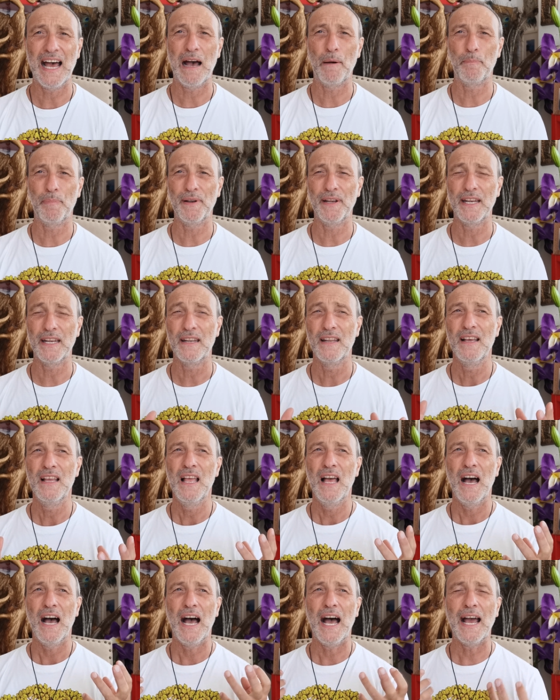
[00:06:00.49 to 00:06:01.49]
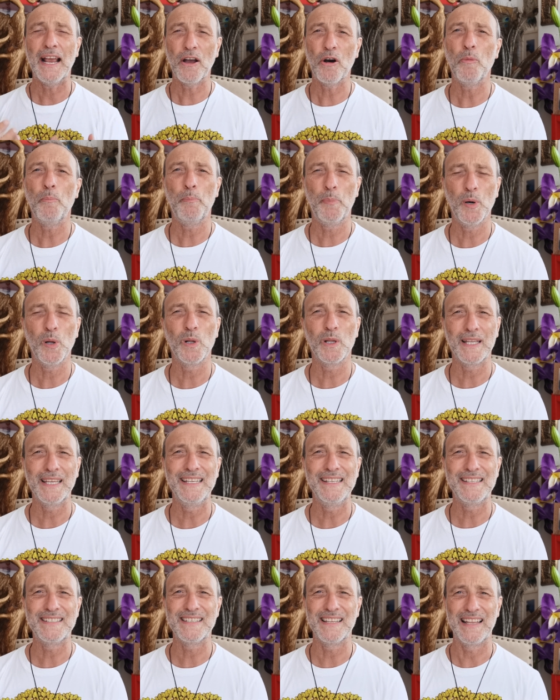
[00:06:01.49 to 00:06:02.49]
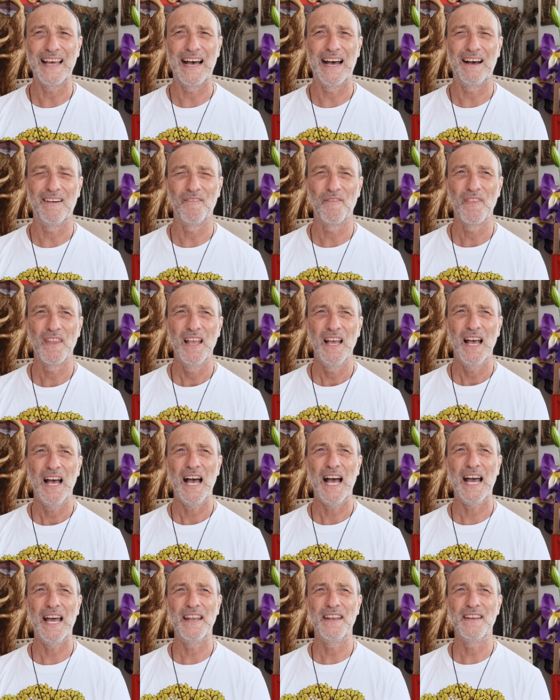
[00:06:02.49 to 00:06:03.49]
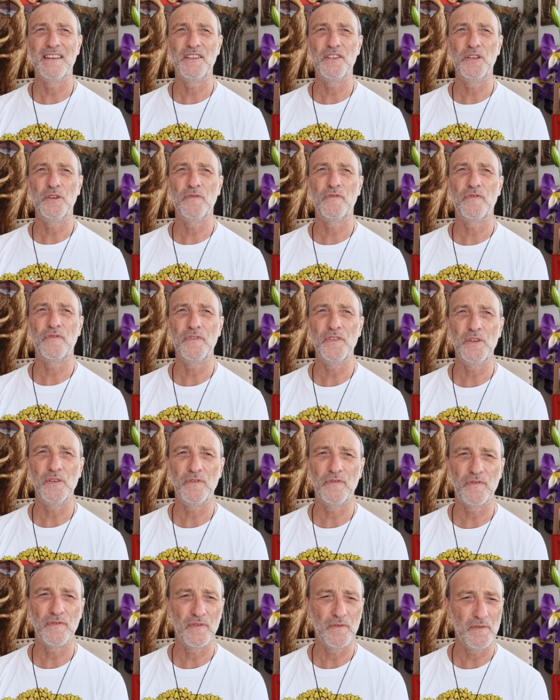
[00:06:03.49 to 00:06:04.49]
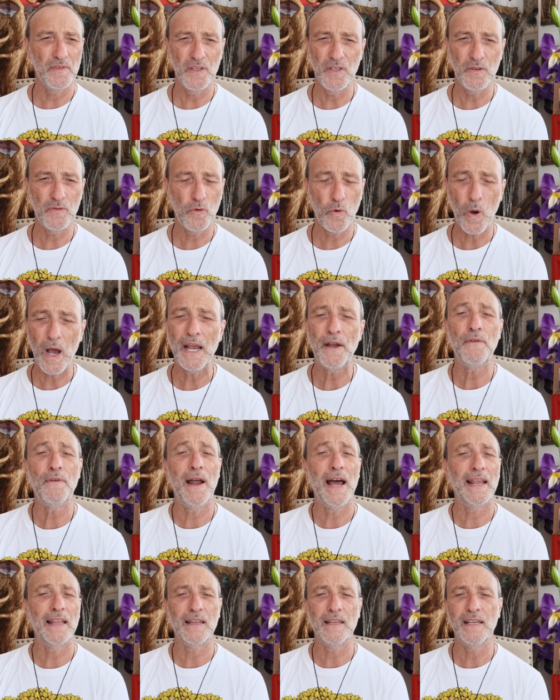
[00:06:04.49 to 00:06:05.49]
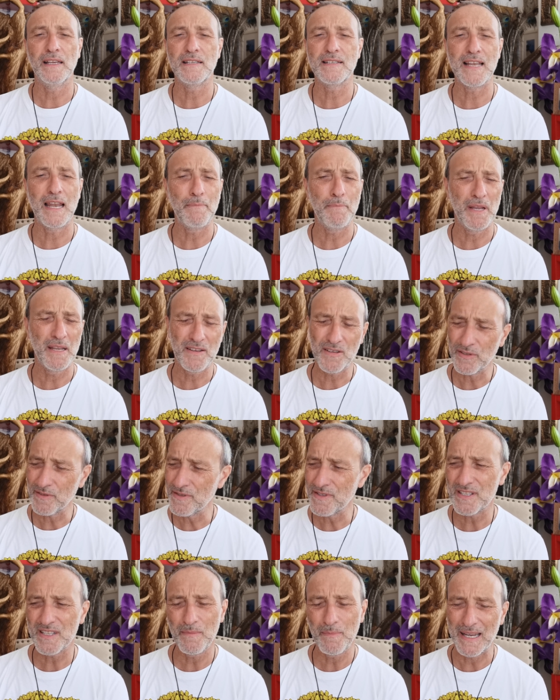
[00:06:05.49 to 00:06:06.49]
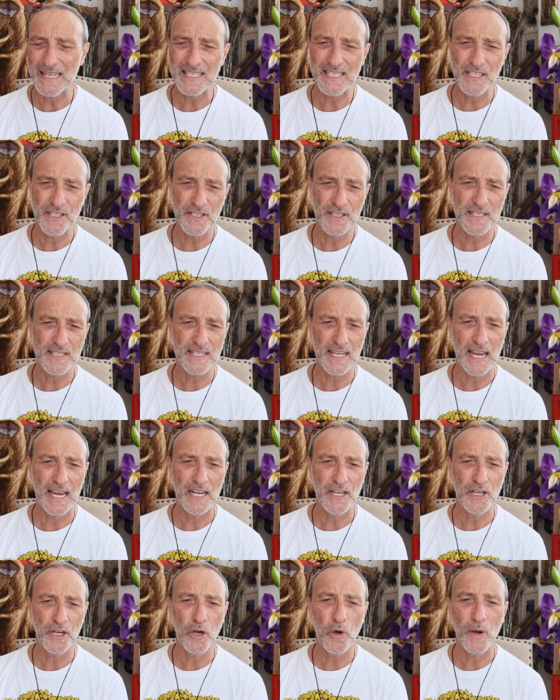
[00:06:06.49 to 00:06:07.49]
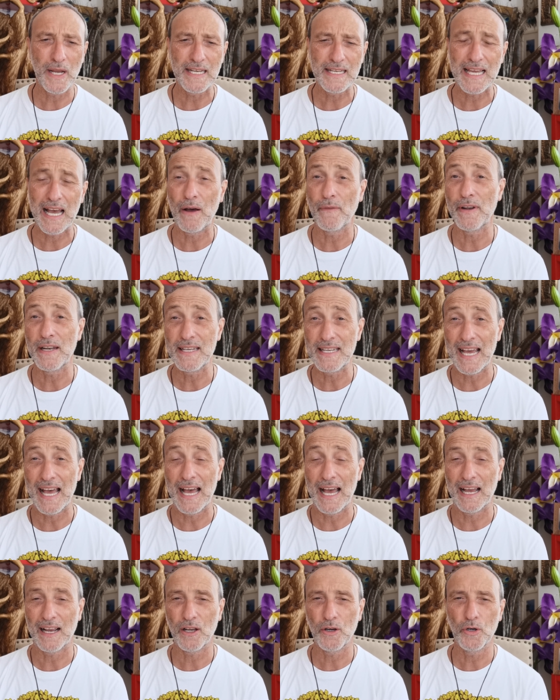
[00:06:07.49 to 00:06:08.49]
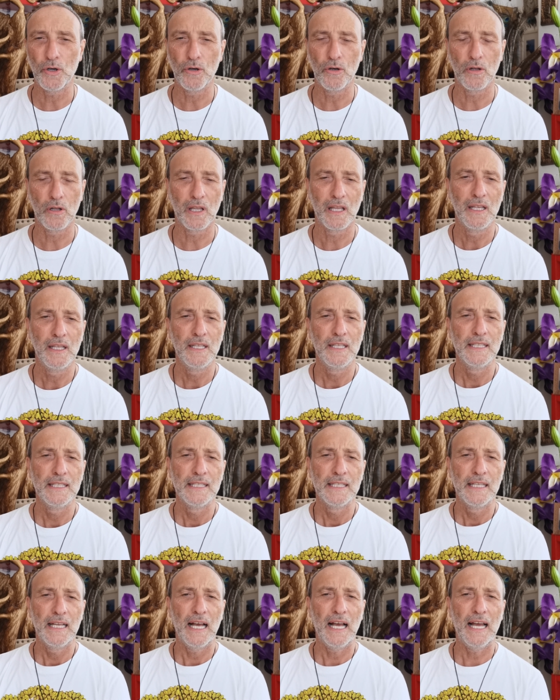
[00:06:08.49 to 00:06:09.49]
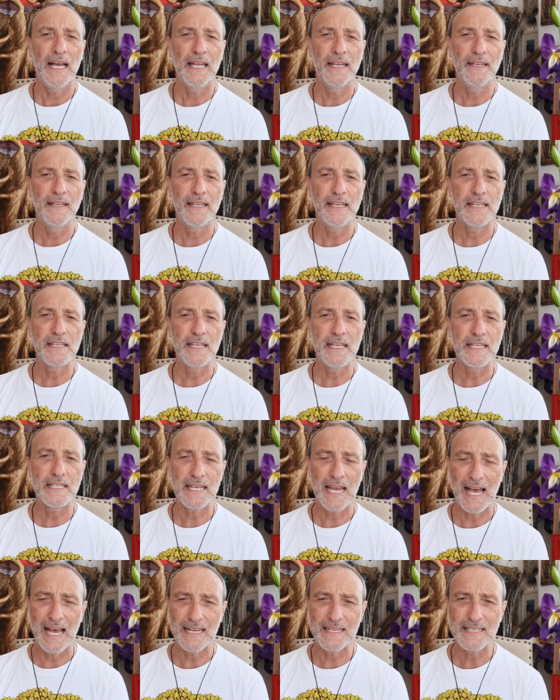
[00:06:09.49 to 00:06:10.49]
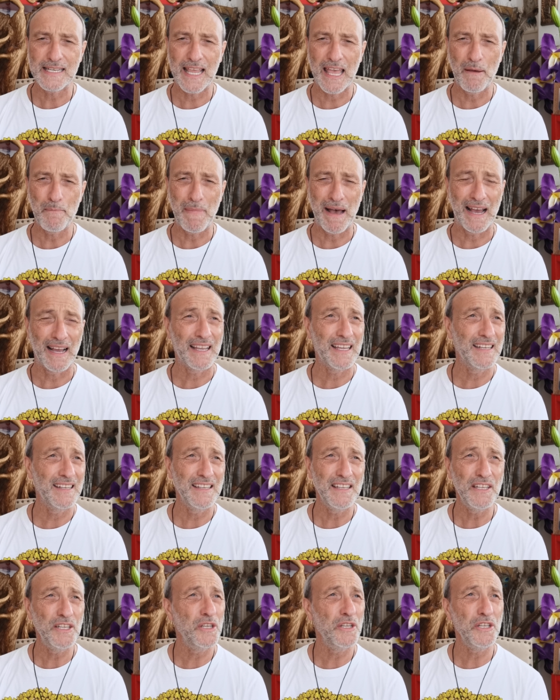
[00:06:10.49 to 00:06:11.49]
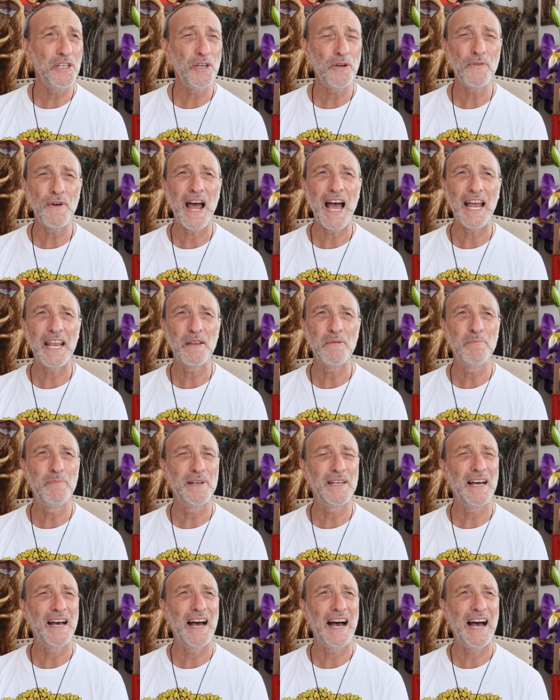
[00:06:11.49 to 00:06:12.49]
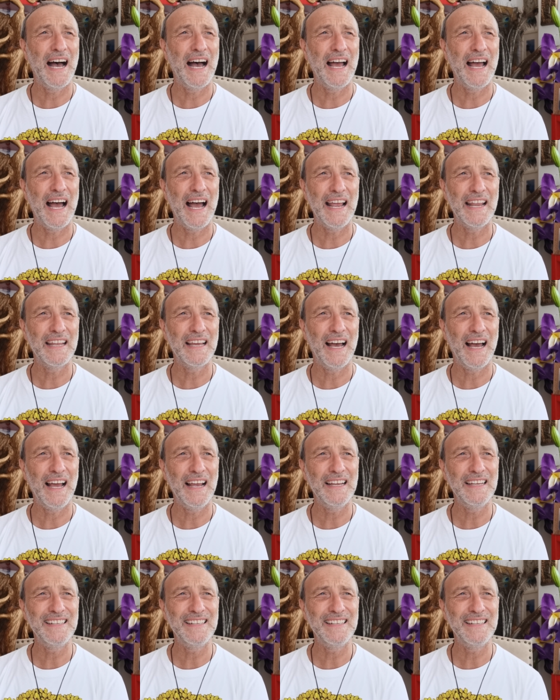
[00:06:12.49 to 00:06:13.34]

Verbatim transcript: are happening. I got pulled into that, and you've, you've, you quite rightly sent me tons of messages saying you're going down a dark hole and it, it's hard to get back. And you, you're right, but I, I,